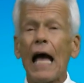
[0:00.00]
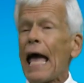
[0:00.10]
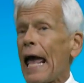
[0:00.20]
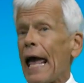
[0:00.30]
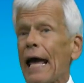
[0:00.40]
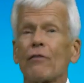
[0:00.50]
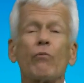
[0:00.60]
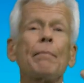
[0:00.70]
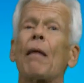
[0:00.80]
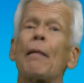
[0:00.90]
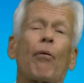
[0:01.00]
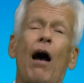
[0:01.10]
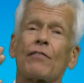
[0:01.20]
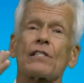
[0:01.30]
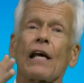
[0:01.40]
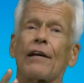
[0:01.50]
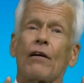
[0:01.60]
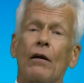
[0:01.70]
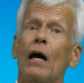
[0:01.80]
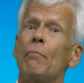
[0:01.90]
and reap my profits later.
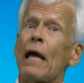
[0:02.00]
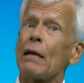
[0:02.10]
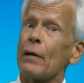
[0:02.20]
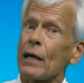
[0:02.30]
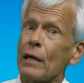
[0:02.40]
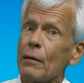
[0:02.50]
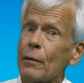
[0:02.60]
Maybe.